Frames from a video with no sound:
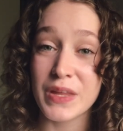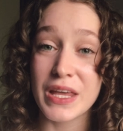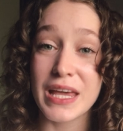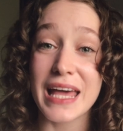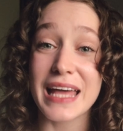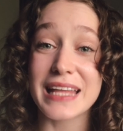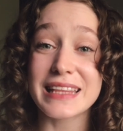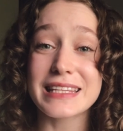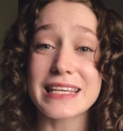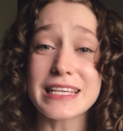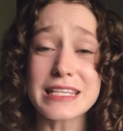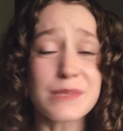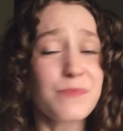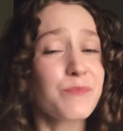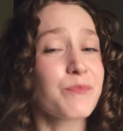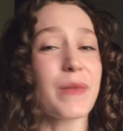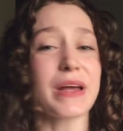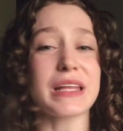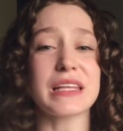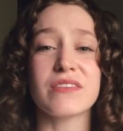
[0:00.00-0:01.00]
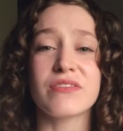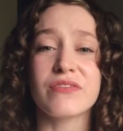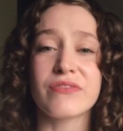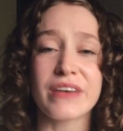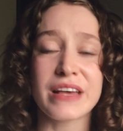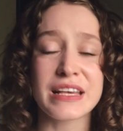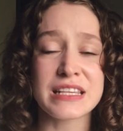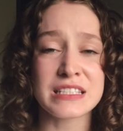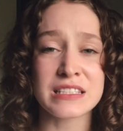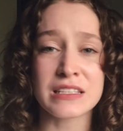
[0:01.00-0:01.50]
and this
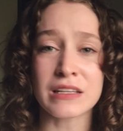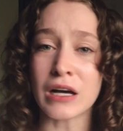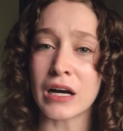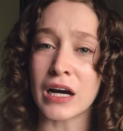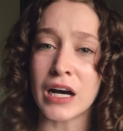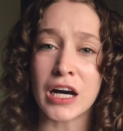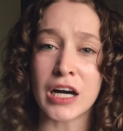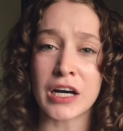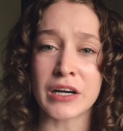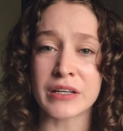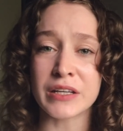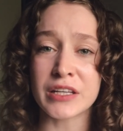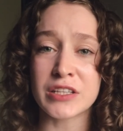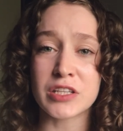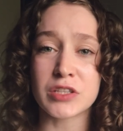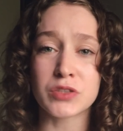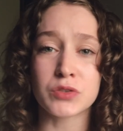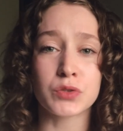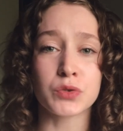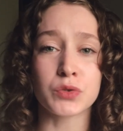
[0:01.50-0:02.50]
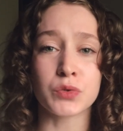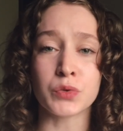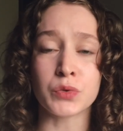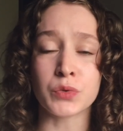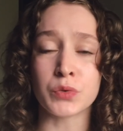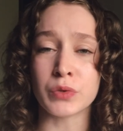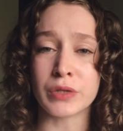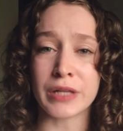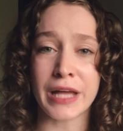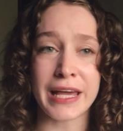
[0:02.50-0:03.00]
manifests either
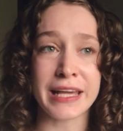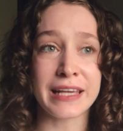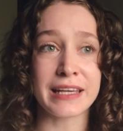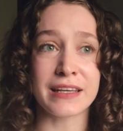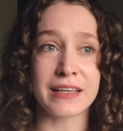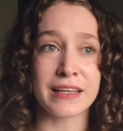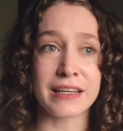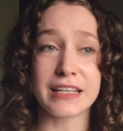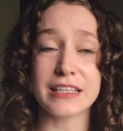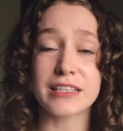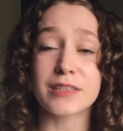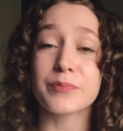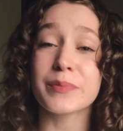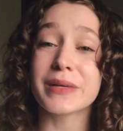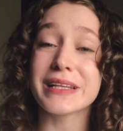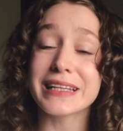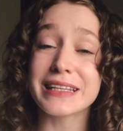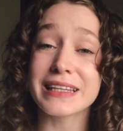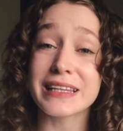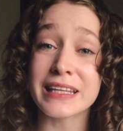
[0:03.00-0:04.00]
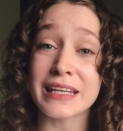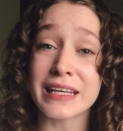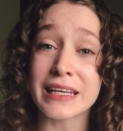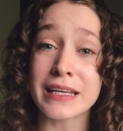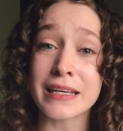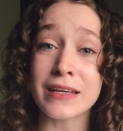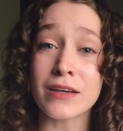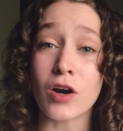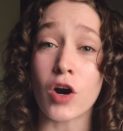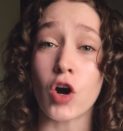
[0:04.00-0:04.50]
through like
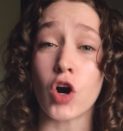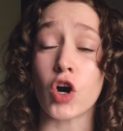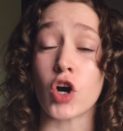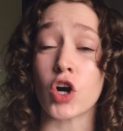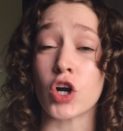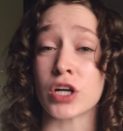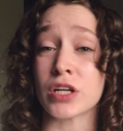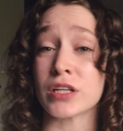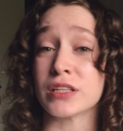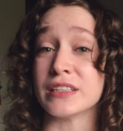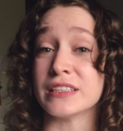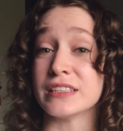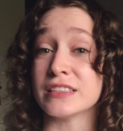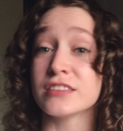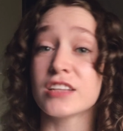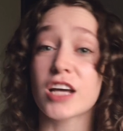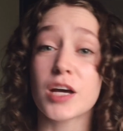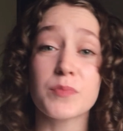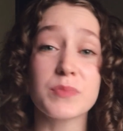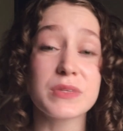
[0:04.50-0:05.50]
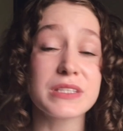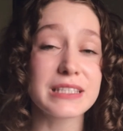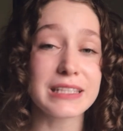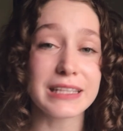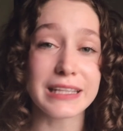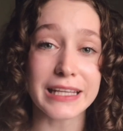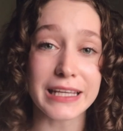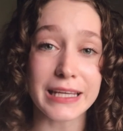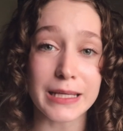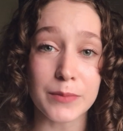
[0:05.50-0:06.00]
irritability or disturbed
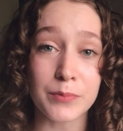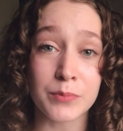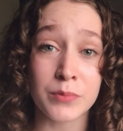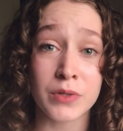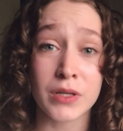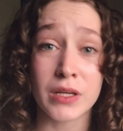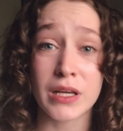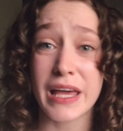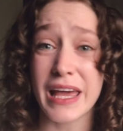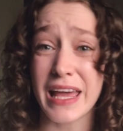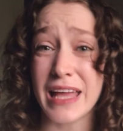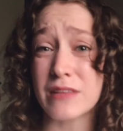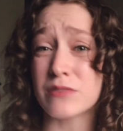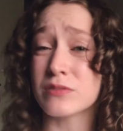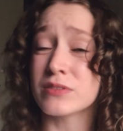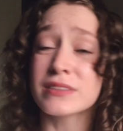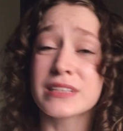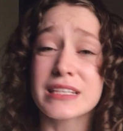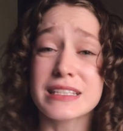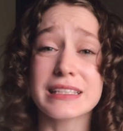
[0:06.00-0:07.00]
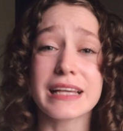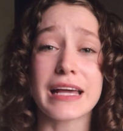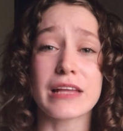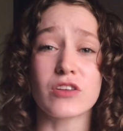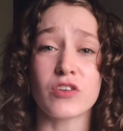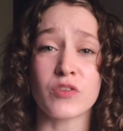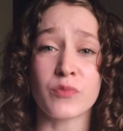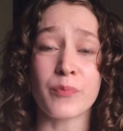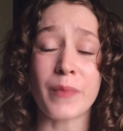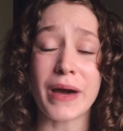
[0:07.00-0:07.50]
sleep and this kind
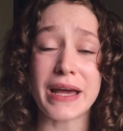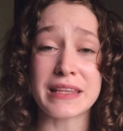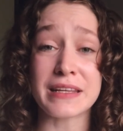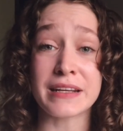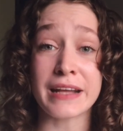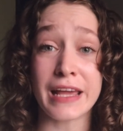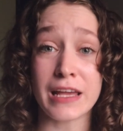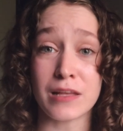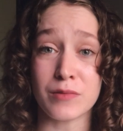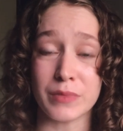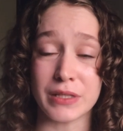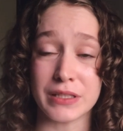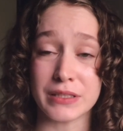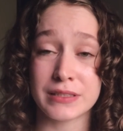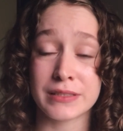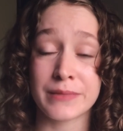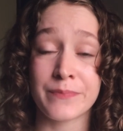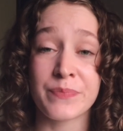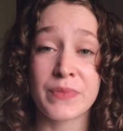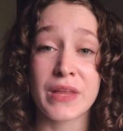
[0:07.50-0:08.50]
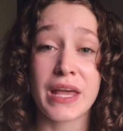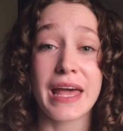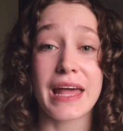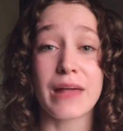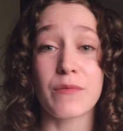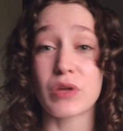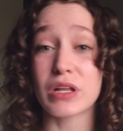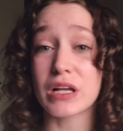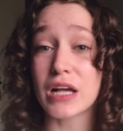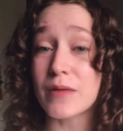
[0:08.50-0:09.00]
of minor ailments. And
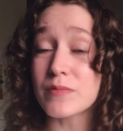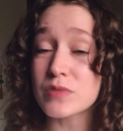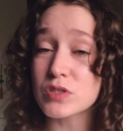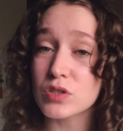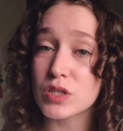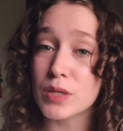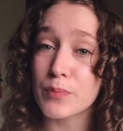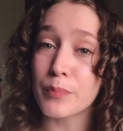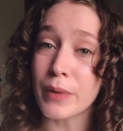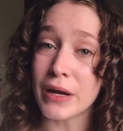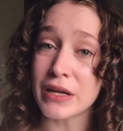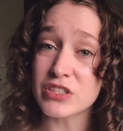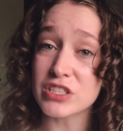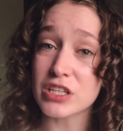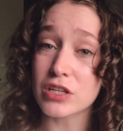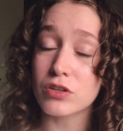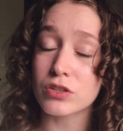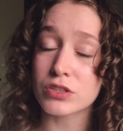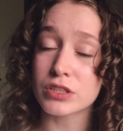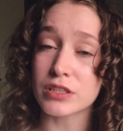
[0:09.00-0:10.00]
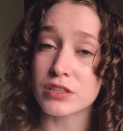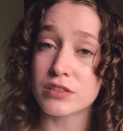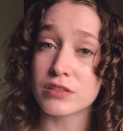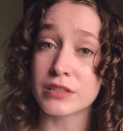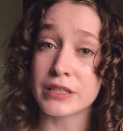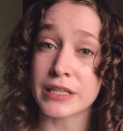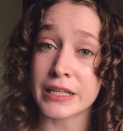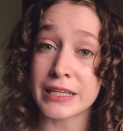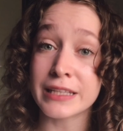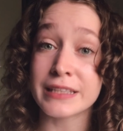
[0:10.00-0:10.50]
when it comes to the Pancha Kosha
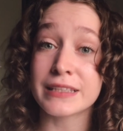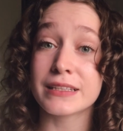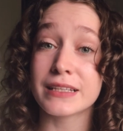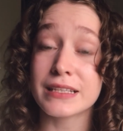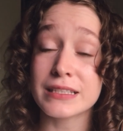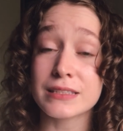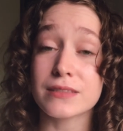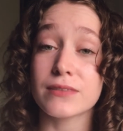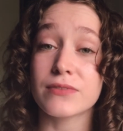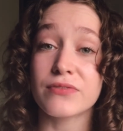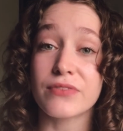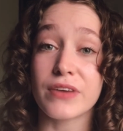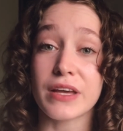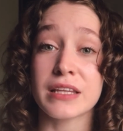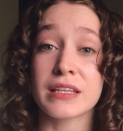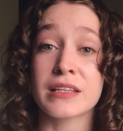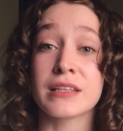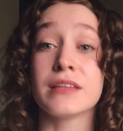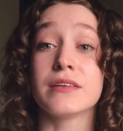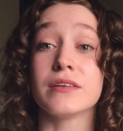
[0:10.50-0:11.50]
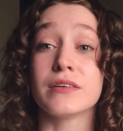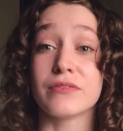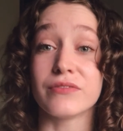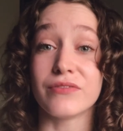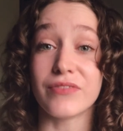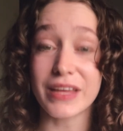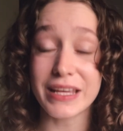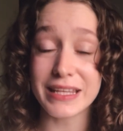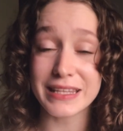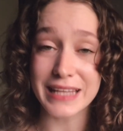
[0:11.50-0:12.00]
theory, this affects the
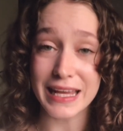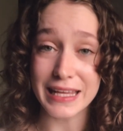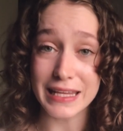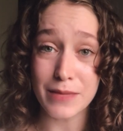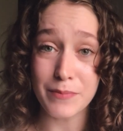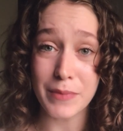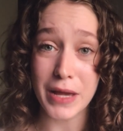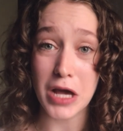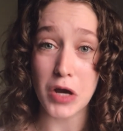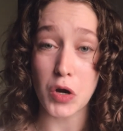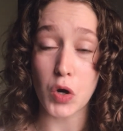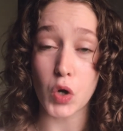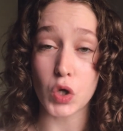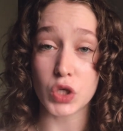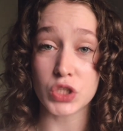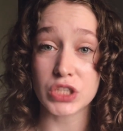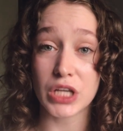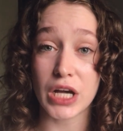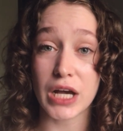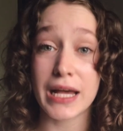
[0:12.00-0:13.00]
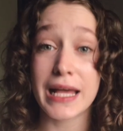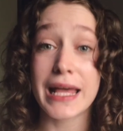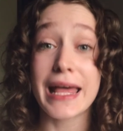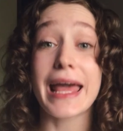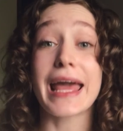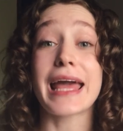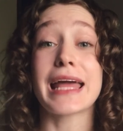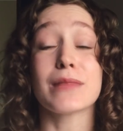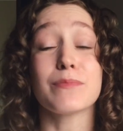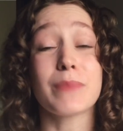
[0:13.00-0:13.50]
Vijnanamaya Kosha
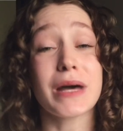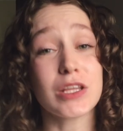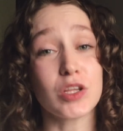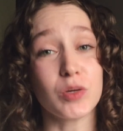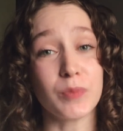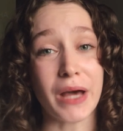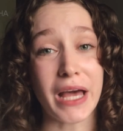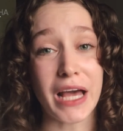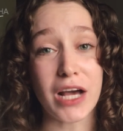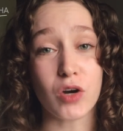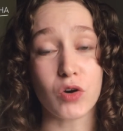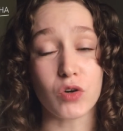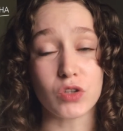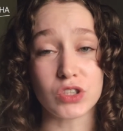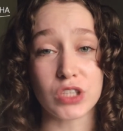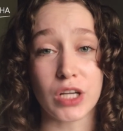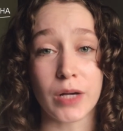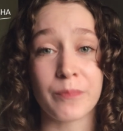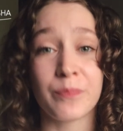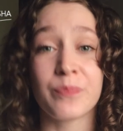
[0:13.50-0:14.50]
and Manomaya Kosha.